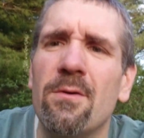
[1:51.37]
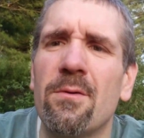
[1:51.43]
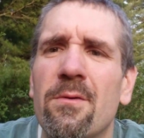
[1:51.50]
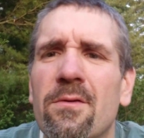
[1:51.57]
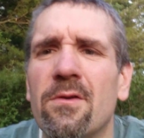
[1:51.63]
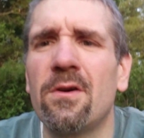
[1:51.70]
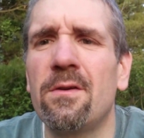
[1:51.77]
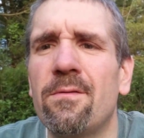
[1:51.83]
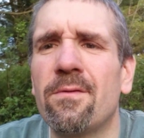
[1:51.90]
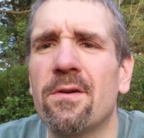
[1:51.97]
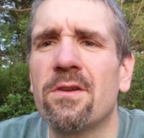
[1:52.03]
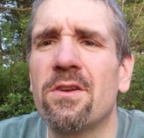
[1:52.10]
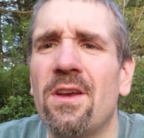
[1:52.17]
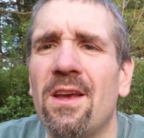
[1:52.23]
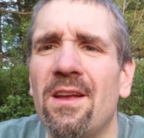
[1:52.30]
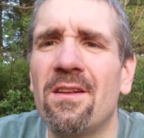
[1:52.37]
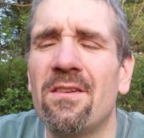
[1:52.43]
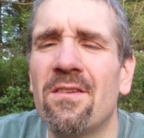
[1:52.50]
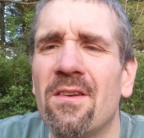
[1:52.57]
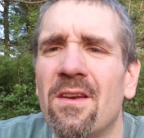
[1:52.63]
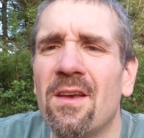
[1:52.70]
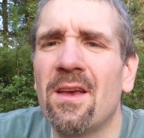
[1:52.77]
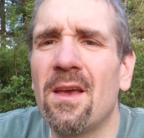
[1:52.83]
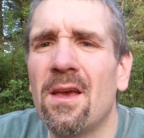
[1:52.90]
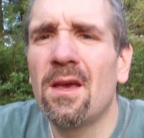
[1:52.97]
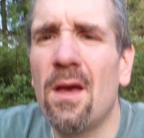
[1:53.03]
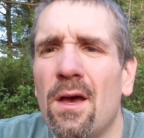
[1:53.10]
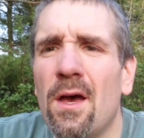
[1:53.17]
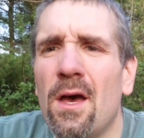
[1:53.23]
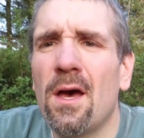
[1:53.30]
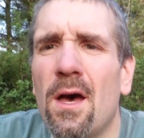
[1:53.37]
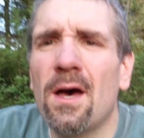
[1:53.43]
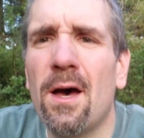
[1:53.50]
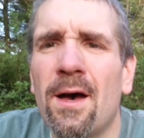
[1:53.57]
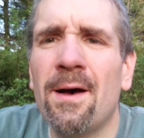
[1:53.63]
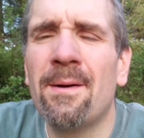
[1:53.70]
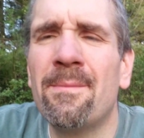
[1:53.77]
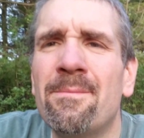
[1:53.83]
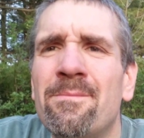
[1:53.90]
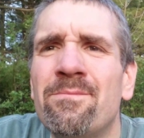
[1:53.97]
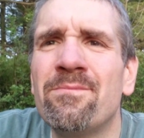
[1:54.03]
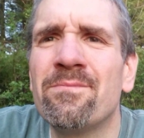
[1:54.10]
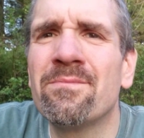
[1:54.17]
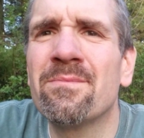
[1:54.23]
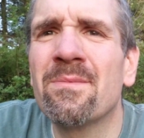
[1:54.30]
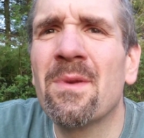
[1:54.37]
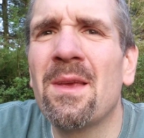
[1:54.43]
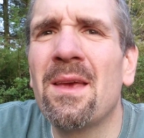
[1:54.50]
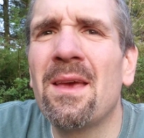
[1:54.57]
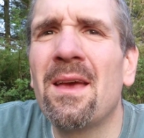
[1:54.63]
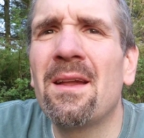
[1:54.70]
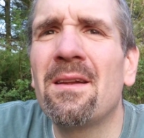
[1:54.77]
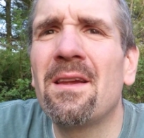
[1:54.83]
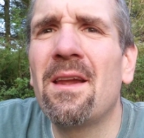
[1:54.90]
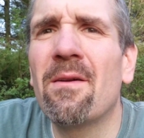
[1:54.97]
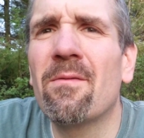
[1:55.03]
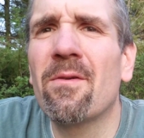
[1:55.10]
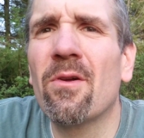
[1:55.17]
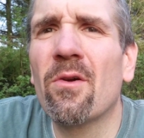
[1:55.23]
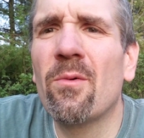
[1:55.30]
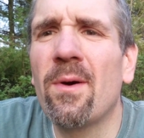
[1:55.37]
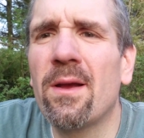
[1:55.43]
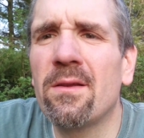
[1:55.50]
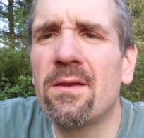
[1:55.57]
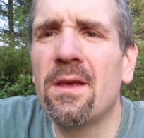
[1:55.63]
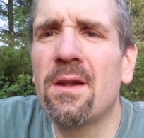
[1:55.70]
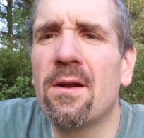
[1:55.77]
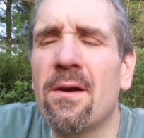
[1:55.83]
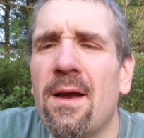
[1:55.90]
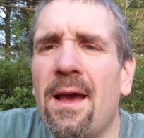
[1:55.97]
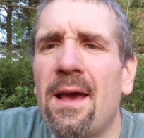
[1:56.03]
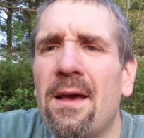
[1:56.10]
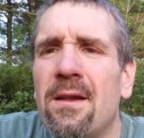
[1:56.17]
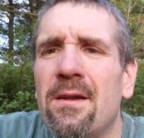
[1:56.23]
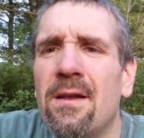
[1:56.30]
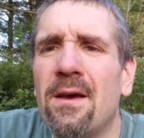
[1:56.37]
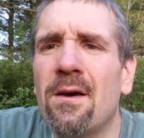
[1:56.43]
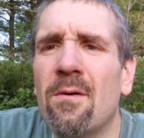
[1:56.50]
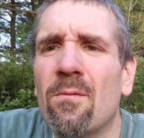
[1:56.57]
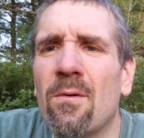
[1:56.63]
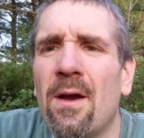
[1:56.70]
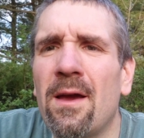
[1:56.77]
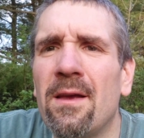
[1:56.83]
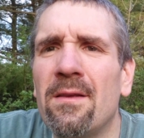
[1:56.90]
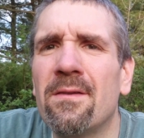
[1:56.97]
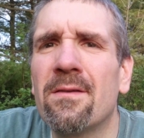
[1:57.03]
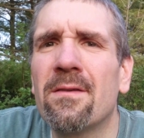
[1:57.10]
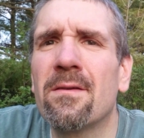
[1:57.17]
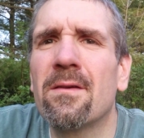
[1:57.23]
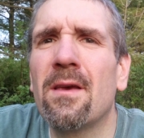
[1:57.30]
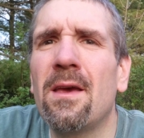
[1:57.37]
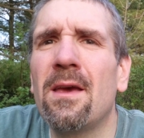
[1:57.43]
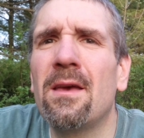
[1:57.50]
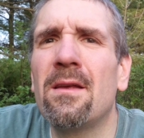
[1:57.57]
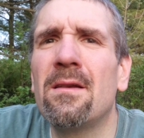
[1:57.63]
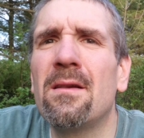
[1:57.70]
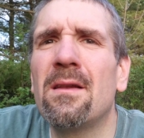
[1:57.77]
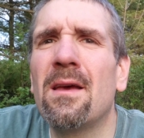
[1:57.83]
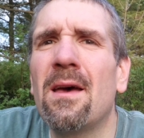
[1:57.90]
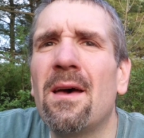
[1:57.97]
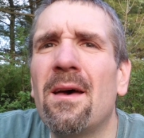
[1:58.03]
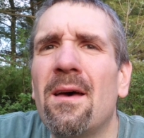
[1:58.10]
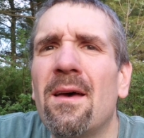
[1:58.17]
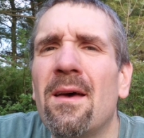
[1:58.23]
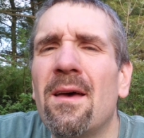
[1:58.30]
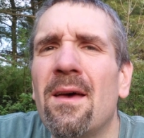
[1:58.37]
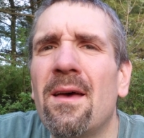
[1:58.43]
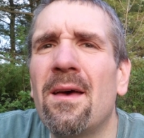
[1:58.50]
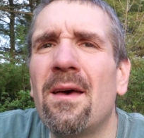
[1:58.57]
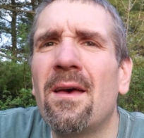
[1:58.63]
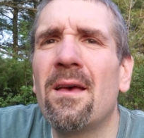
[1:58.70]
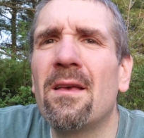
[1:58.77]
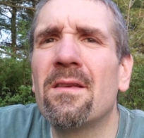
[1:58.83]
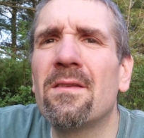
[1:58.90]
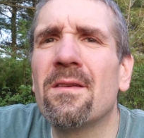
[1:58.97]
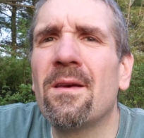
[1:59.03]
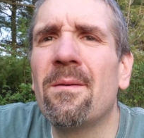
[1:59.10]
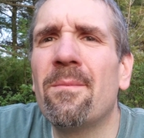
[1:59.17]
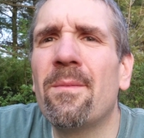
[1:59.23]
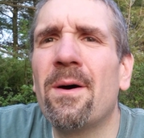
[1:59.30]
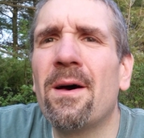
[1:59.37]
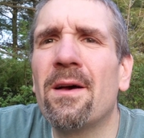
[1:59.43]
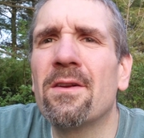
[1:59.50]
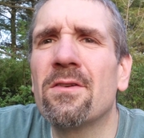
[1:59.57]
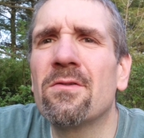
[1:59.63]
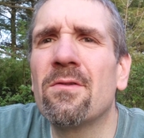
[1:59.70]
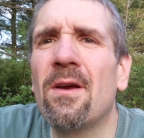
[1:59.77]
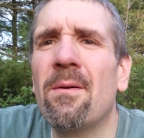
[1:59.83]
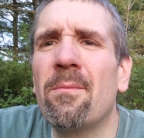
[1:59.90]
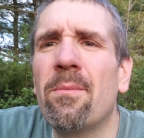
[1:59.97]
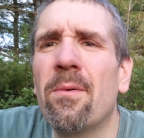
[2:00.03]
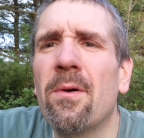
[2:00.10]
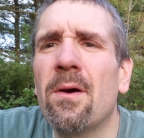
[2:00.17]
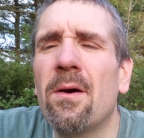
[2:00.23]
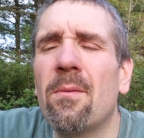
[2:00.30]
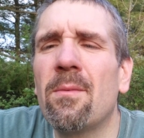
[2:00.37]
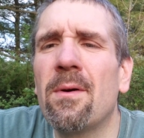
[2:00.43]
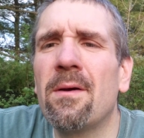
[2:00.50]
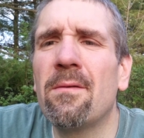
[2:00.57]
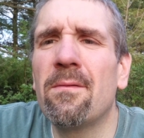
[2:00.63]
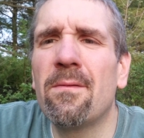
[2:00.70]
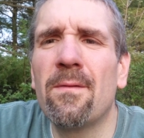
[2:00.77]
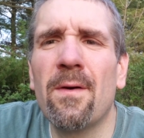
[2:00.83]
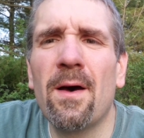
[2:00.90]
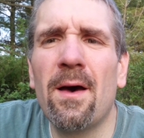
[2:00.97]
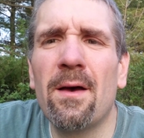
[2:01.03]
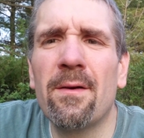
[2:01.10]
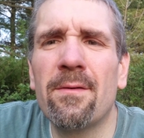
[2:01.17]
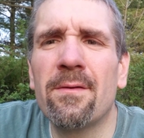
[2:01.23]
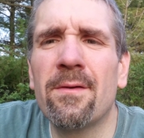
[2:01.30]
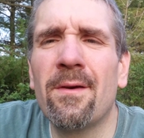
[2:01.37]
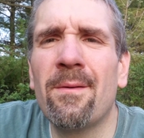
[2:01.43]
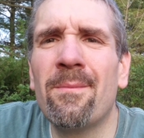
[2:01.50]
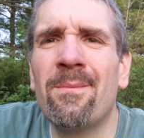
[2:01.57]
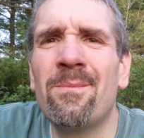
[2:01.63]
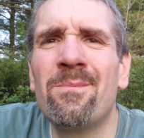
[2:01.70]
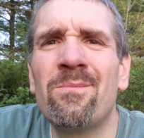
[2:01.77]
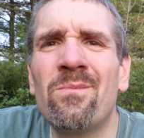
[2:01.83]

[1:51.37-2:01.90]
which was good for a change. Um, did a real quick dinner. Had uh, rice and uh, some uh, shrimp with uh, some